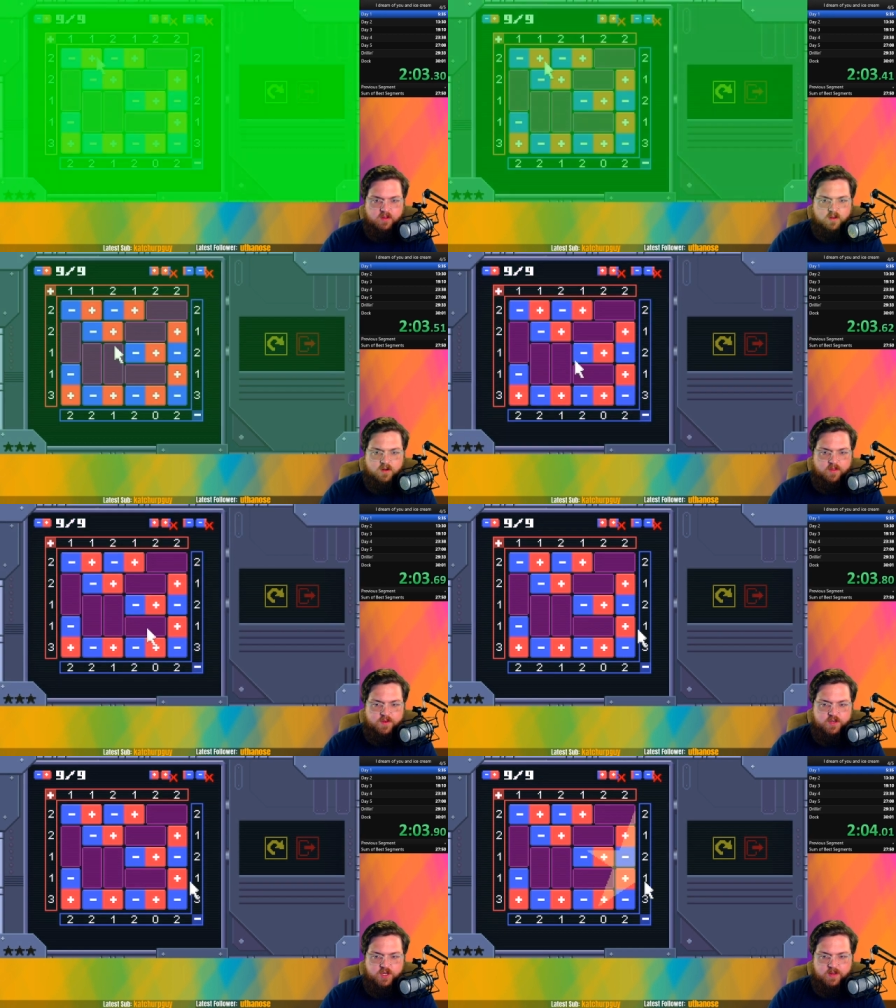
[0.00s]

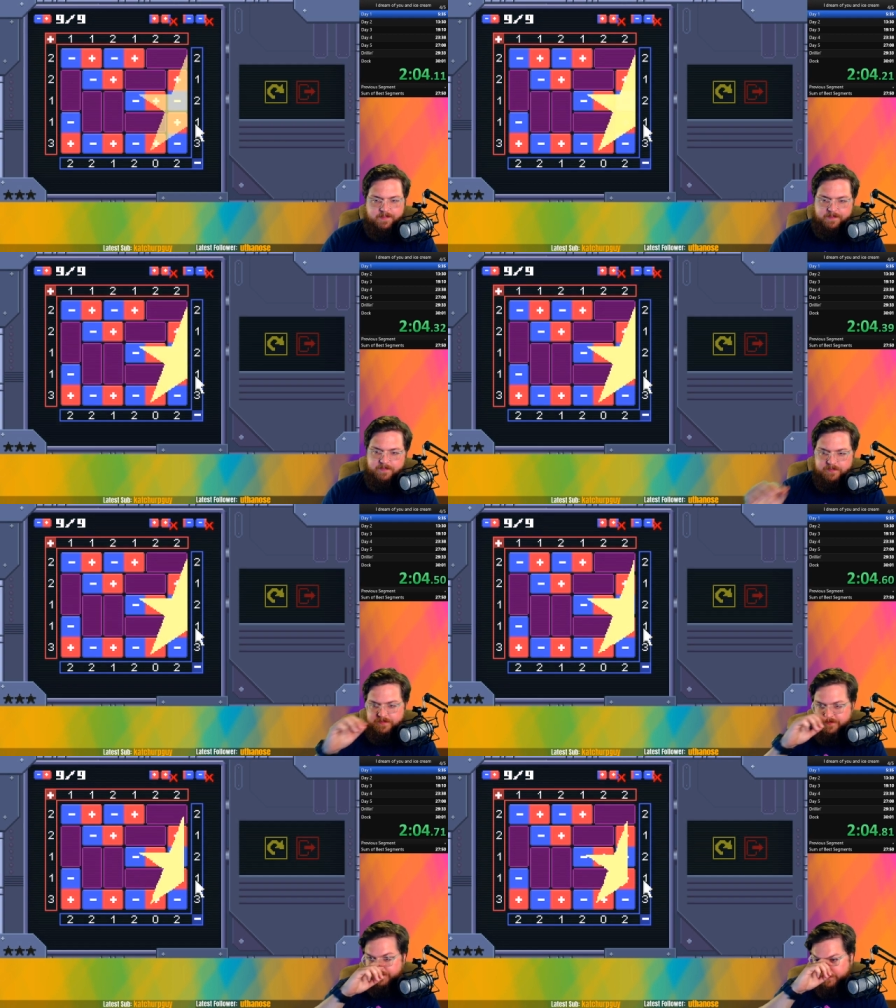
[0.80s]
Nothing to it.
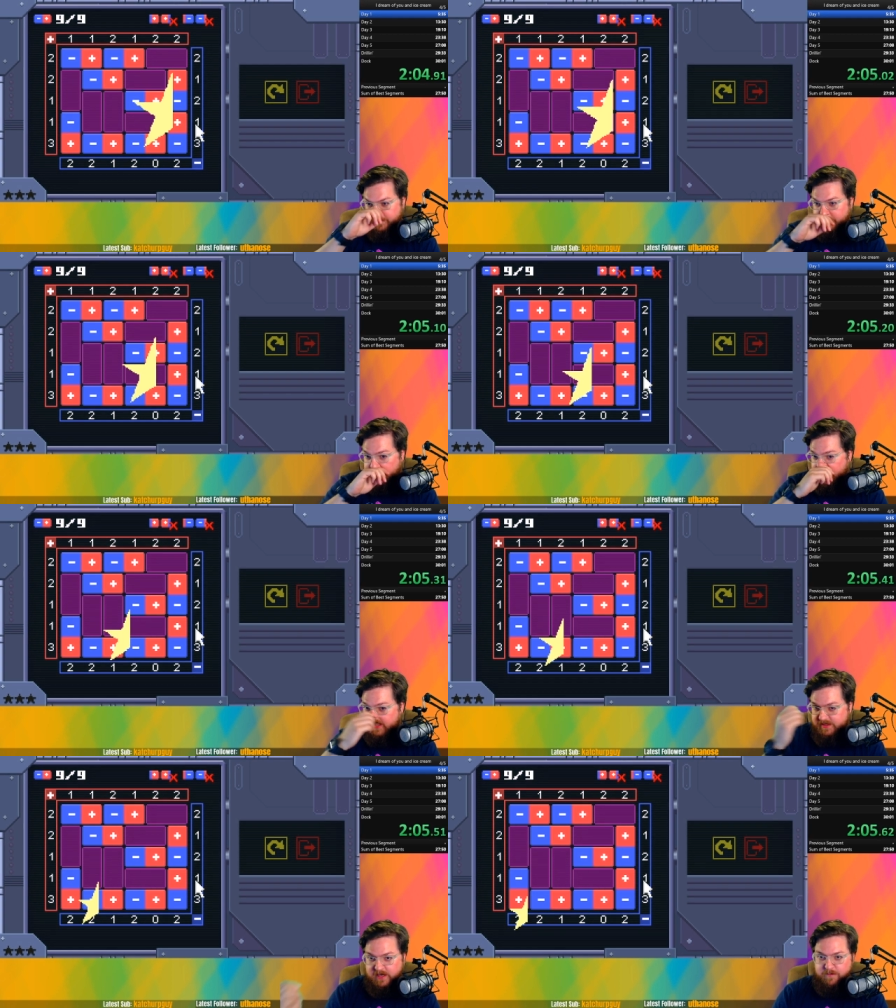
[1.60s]

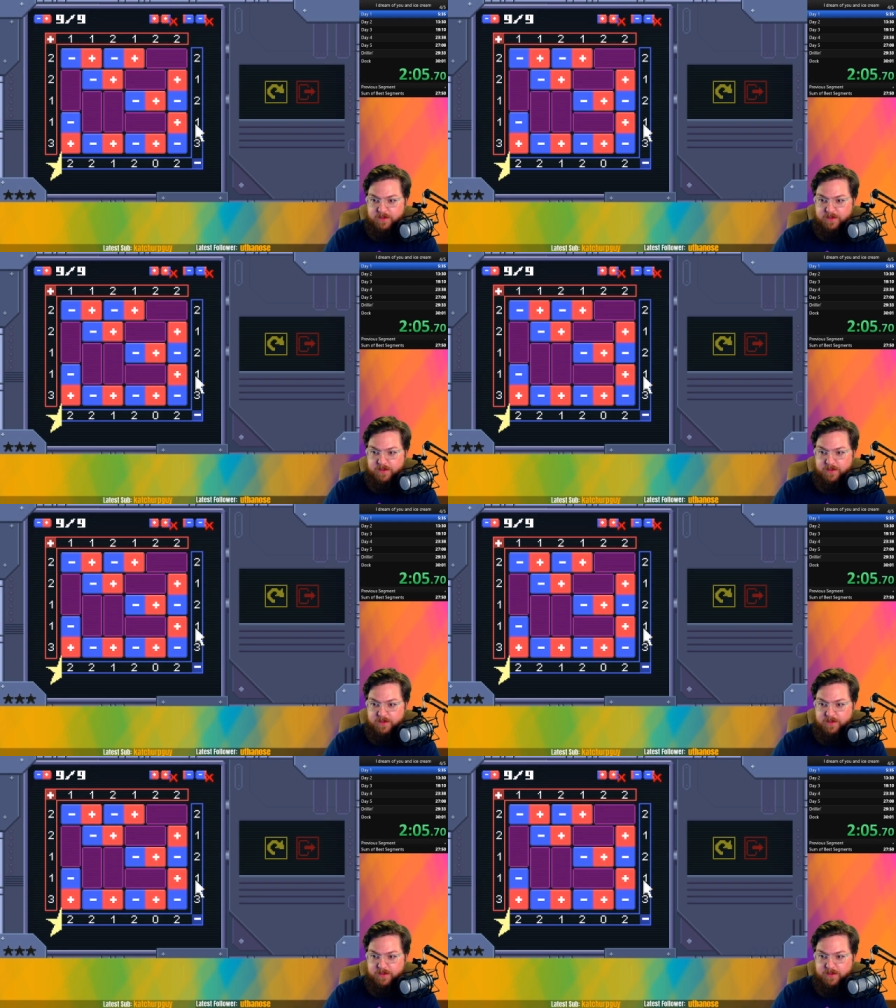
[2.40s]
Easy enough